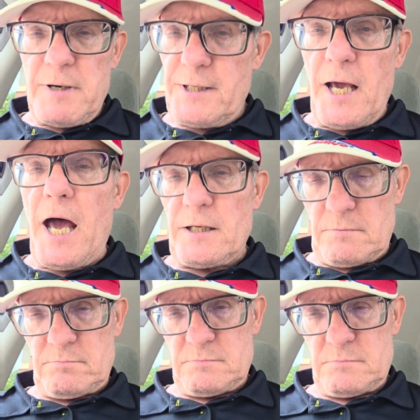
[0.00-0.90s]
But yet,
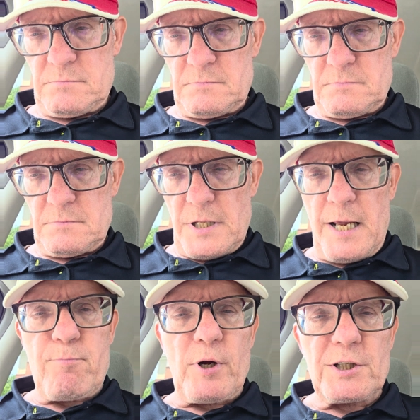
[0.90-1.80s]

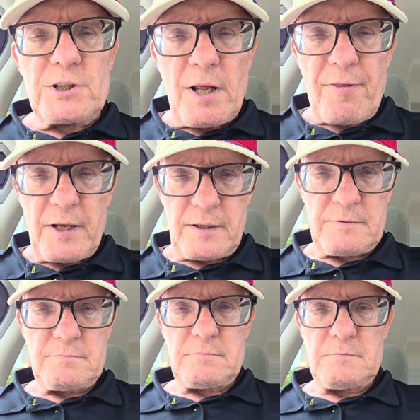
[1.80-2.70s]
he brings nothing
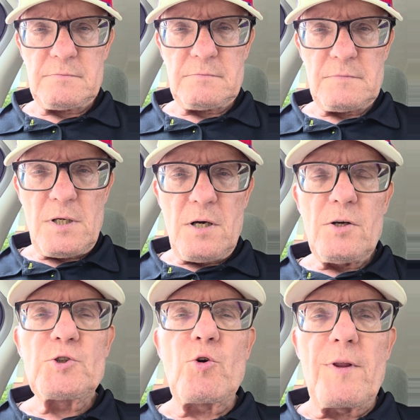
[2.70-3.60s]

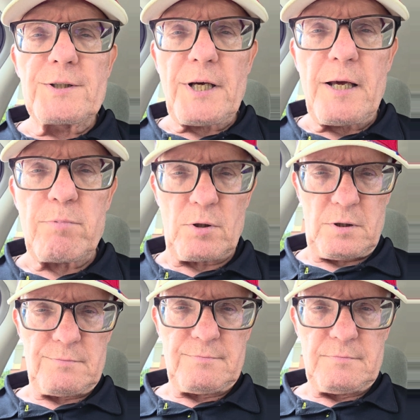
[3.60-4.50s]
to the table
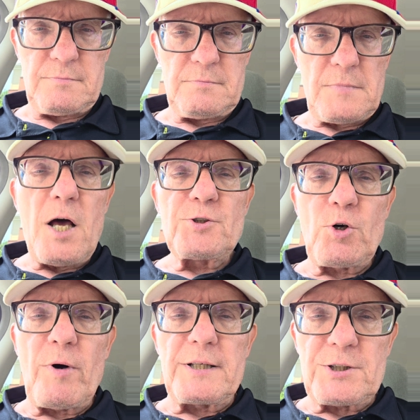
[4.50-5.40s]

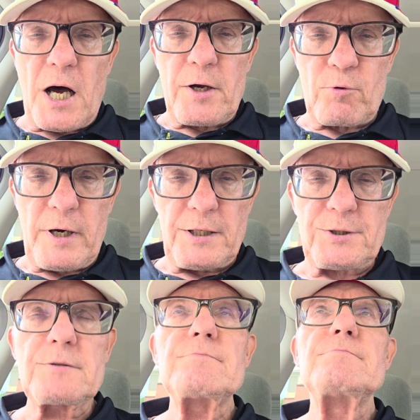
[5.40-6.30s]
to
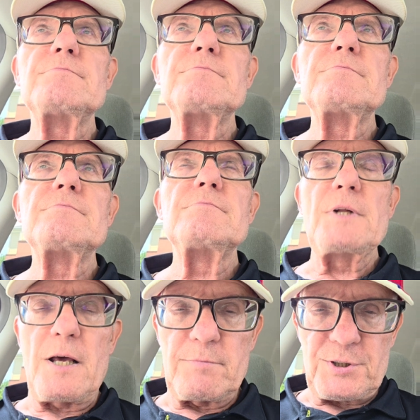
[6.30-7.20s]
exonerate
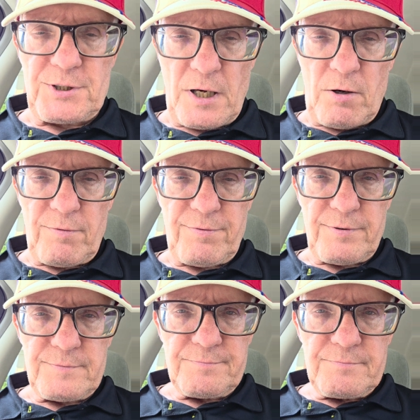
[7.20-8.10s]
himself.
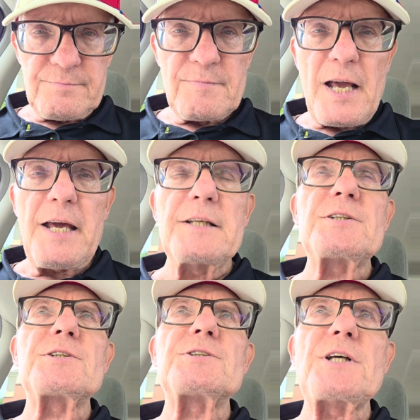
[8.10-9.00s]

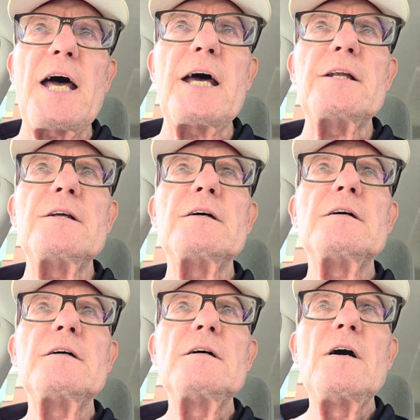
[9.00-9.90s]
Instead,
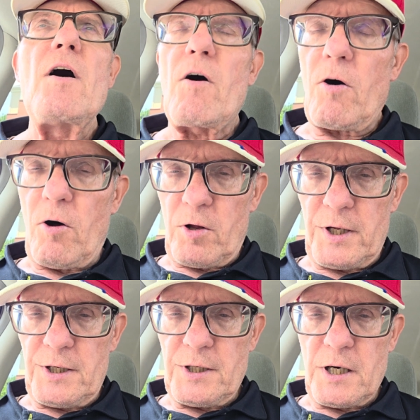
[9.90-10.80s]
all
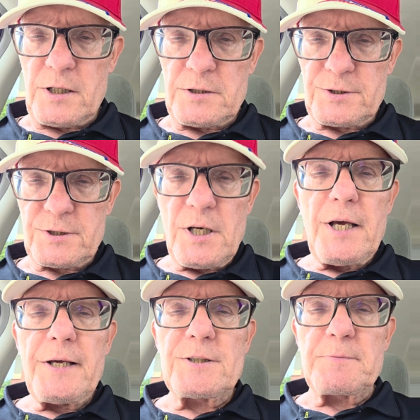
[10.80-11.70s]
he does
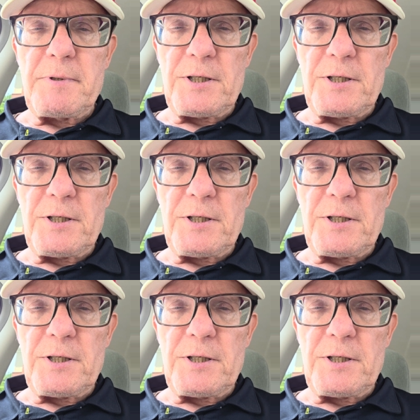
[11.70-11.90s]
is